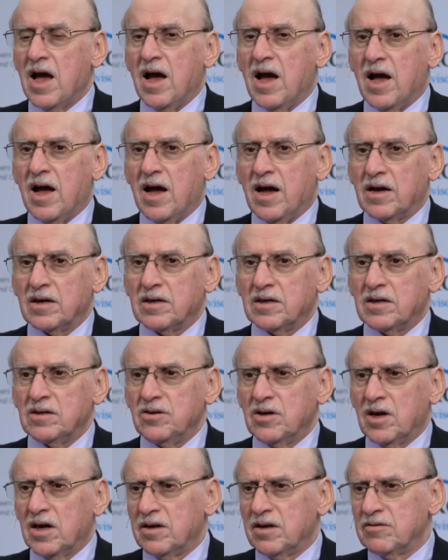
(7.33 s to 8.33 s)
Can
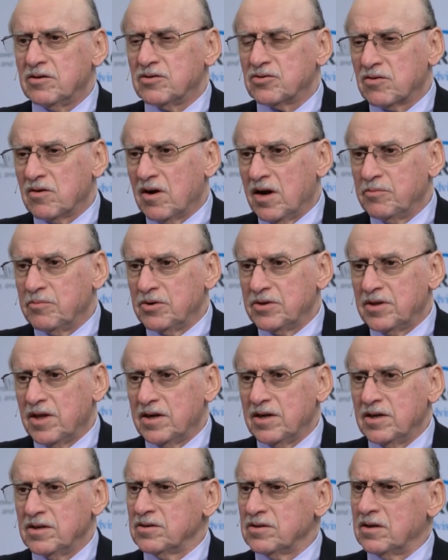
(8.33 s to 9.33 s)
you kind of describe what
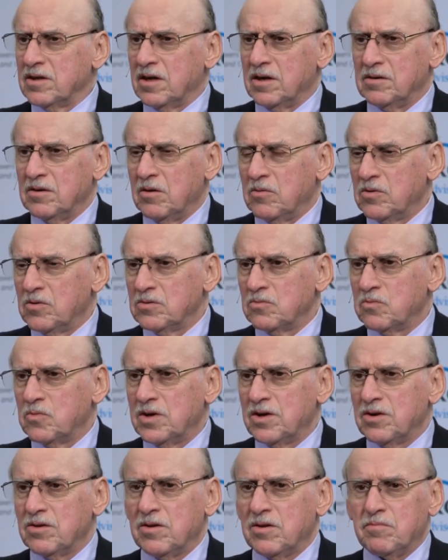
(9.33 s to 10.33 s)
that is, and
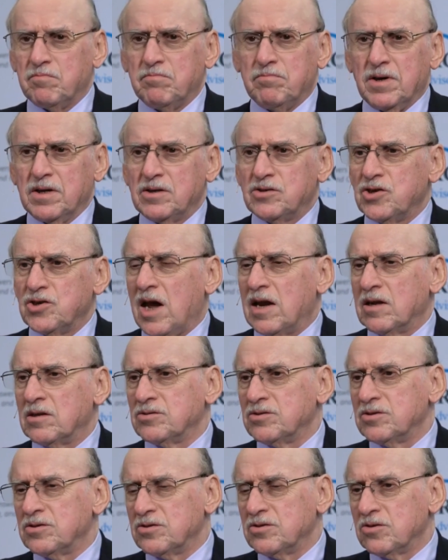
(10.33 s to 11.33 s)
what are the big
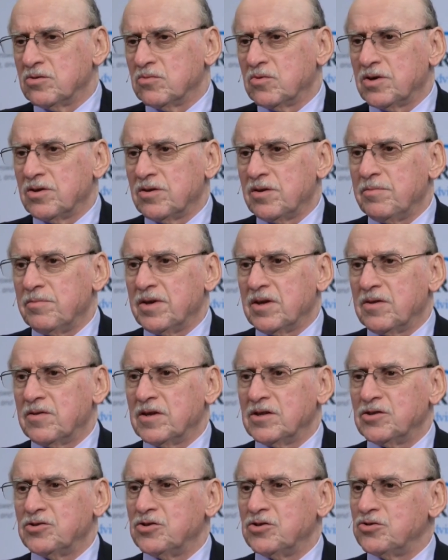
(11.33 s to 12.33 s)
challenges, or what are the big
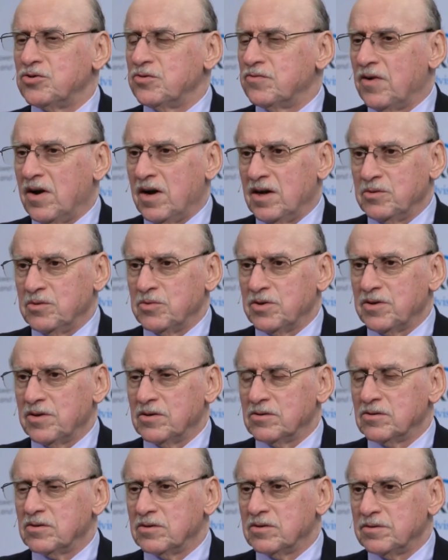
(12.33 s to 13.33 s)
things that you find with
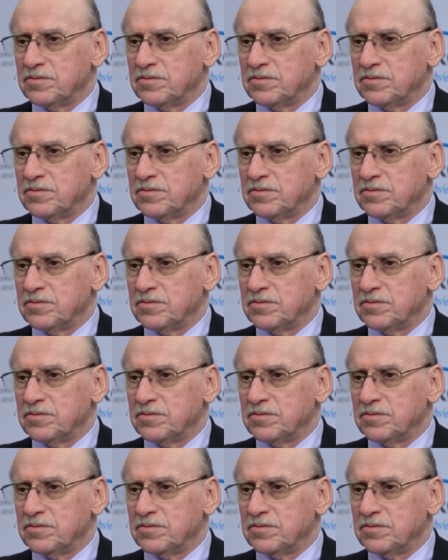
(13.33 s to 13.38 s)
those?